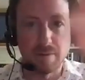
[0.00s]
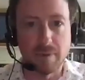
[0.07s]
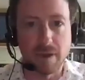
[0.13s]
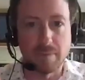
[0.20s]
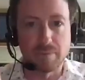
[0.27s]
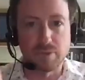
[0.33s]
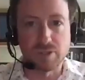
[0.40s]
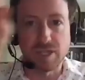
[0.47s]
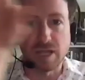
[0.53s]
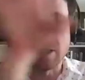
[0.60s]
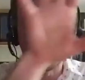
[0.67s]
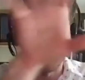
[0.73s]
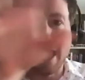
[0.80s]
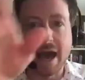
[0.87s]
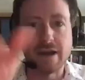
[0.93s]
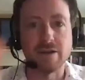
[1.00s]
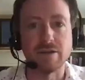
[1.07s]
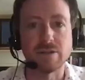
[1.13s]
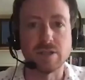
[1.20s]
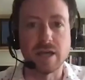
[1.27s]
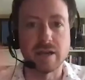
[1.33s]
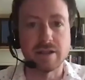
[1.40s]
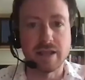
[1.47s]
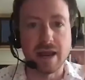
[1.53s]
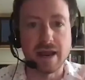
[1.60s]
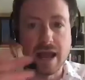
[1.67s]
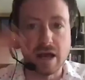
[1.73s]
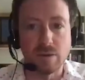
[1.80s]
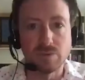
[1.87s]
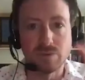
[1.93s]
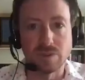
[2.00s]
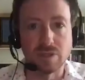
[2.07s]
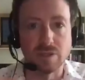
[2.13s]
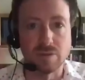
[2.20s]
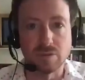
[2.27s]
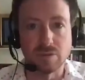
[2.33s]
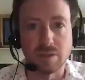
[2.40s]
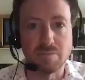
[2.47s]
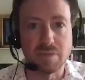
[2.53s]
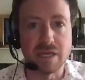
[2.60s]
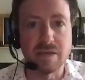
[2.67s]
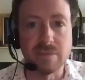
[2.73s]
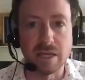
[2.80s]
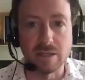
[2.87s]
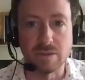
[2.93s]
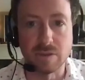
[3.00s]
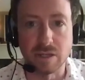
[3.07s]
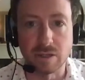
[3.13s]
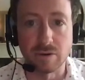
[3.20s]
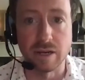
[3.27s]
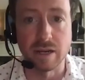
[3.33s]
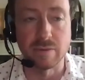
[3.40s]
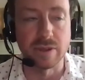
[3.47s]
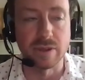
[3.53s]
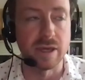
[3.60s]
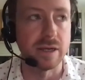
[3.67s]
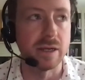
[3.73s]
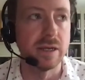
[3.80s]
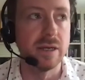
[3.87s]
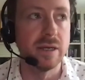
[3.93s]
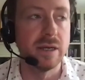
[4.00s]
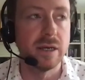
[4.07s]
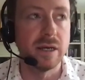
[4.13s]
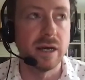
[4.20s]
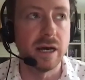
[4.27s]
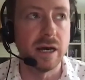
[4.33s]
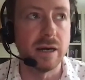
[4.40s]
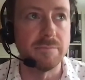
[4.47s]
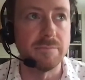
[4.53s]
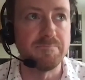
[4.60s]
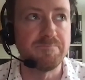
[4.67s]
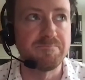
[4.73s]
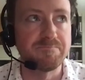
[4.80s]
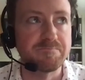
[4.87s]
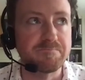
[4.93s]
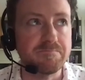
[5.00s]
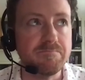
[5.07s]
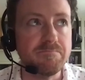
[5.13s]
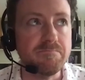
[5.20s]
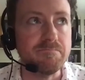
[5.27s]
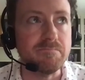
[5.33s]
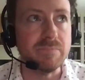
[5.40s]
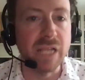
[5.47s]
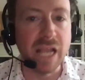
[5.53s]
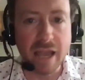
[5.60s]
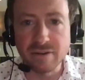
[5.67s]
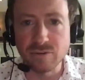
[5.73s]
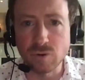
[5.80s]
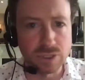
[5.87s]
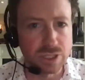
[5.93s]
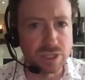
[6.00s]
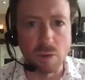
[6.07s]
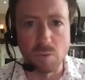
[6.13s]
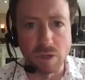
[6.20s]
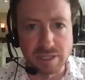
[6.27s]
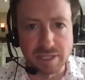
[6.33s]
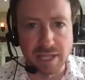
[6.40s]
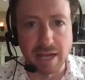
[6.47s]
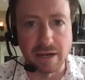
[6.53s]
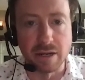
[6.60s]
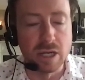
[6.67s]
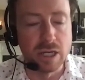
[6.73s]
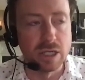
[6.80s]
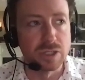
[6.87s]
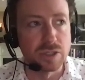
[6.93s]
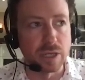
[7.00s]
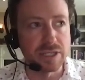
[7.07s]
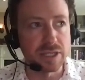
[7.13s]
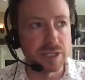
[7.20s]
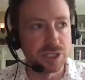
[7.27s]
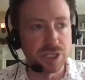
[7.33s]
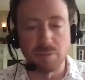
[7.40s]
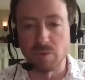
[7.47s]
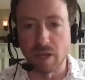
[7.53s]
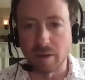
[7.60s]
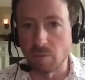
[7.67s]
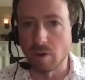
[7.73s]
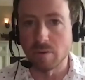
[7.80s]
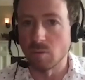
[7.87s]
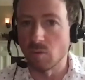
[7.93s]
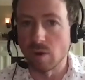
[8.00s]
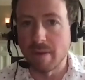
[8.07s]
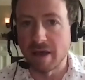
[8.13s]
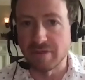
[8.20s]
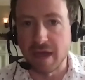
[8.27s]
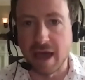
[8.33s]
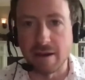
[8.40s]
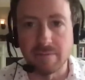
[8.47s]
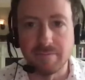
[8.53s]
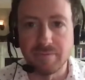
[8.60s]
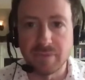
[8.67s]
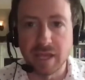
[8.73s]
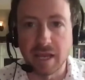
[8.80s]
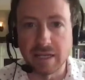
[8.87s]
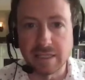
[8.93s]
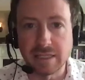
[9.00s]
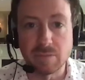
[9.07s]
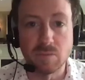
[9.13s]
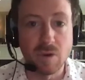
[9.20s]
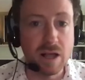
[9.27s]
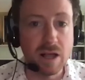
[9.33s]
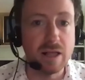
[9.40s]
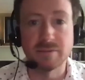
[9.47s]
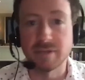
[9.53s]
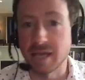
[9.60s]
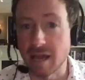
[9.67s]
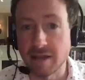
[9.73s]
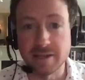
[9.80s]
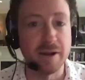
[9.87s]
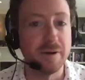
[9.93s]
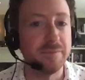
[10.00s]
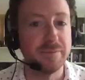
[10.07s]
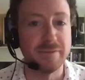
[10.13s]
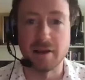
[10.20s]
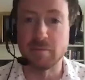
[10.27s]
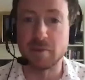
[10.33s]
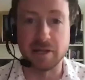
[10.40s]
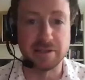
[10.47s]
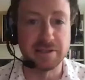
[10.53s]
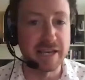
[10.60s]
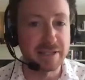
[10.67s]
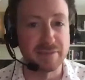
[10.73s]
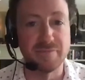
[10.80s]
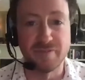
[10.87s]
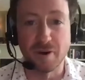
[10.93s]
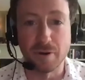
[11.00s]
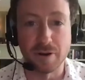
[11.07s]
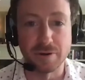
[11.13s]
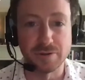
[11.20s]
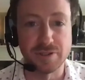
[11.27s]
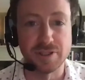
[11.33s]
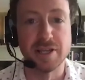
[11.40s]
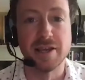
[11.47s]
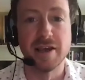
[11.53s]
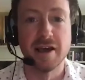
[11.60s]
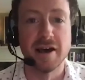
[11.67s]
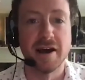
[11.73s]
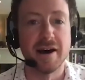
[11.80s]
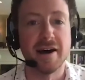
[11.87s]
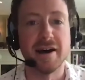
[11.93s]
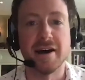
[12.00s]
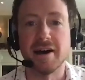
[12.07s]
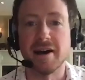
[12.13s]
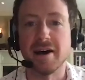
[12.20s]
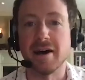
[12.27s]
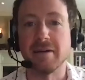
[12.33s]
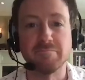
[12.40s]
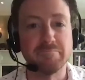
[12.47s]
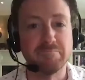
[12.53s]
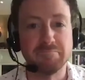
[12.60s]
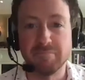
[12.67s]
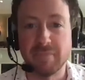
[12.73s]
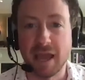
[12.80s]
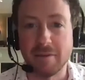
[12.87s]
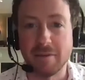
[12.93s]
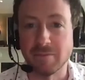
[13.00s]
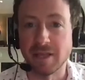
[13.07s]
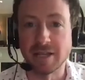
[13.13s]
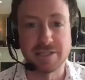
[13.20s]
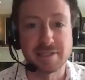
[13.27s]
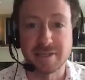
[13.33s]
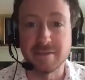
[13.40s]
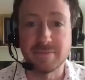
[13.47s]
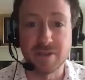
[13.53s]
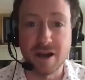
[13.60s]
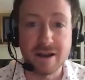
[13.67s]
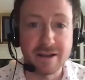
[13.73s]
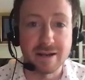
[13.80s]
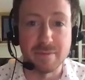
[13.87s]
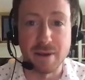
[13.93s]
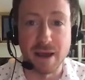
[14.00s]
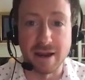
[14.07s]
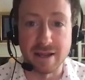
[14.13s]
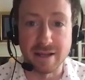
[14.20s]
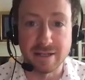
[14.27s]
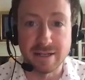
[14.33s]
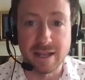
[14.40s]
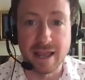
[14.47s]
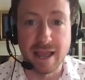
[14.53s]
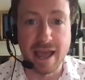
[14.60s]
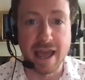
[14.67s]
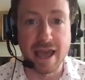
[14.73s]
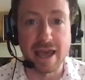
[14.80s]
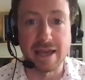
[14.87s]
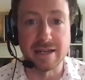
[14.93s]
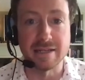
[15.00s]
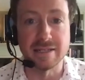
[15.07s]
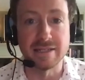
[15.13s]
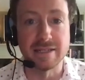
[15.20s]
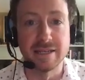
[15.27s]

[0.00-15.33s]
precise pattern, so that helps with the beam that you can create with it. Um, and of course, it's on one stand. So I said, Jim, like, what about that? And he said, well, I'm going to take some photos, and let's keep talking about it. And